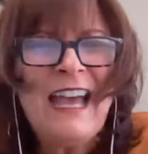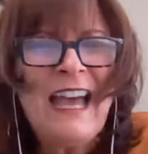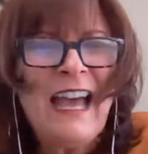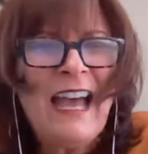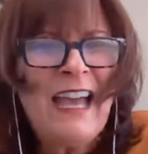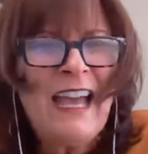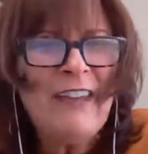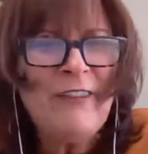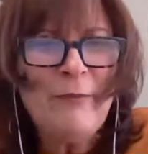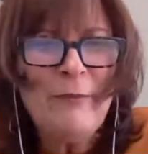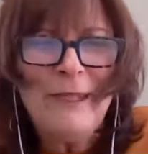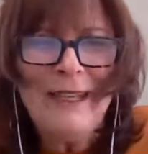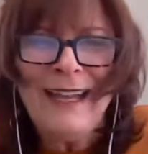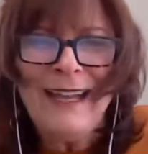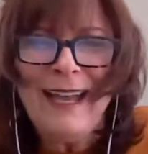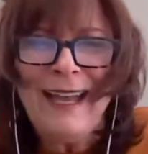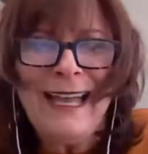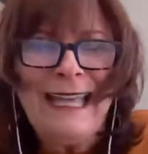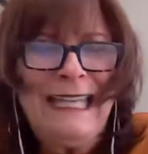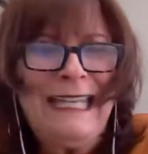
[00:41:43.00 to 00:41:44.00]
I've been
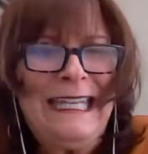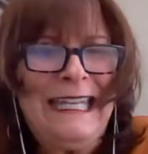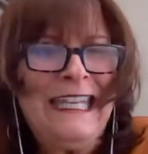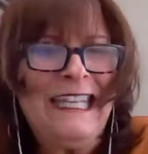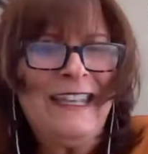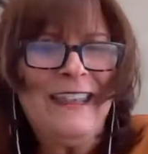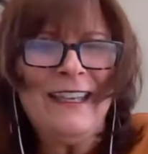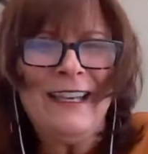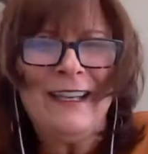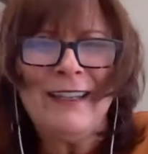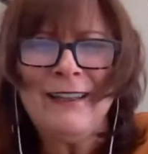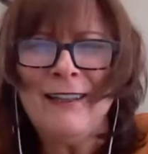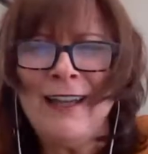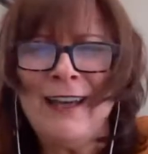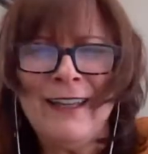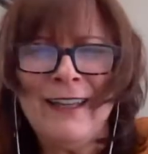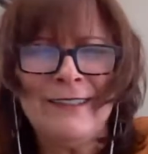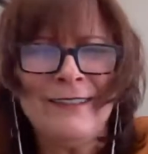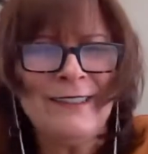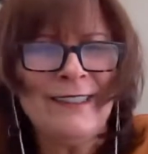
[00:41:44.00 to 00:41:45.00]
hiding in the
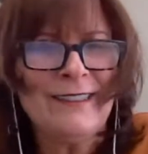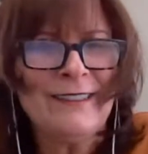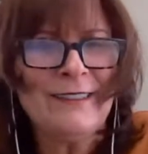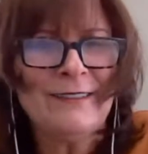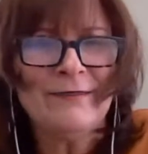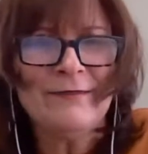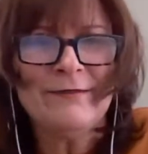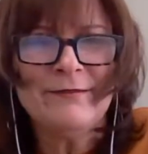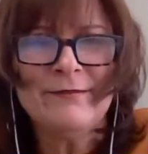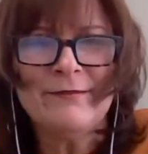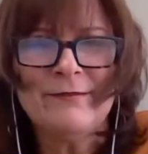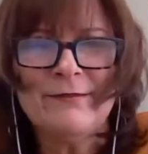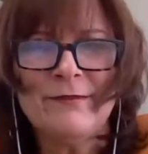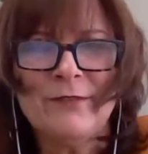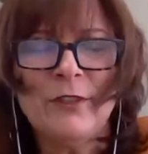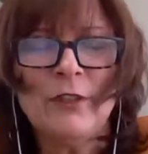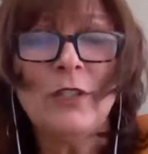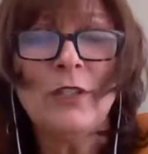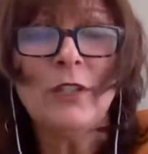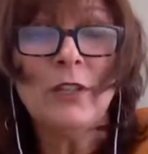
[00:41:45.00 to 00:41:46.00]
closet
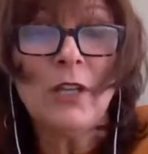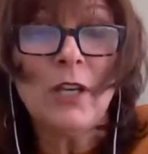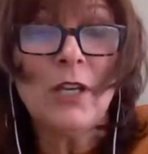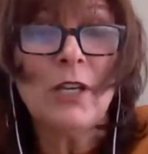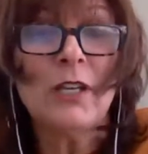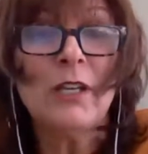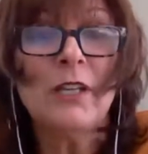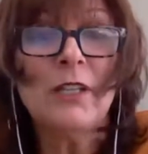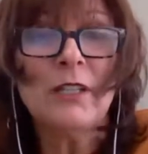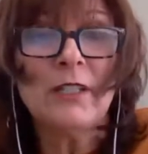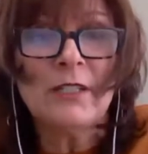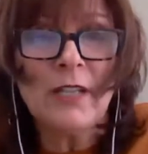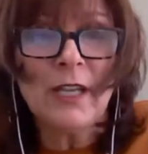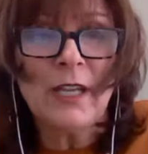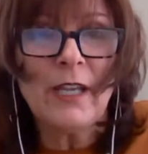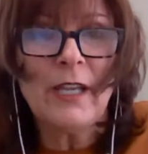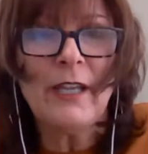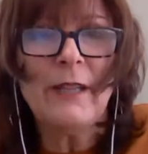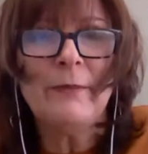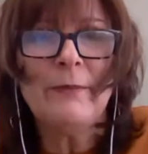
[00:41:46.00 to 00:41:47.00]
for a long
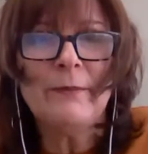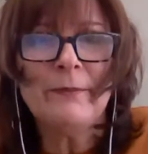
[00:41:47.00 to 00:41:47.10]
time.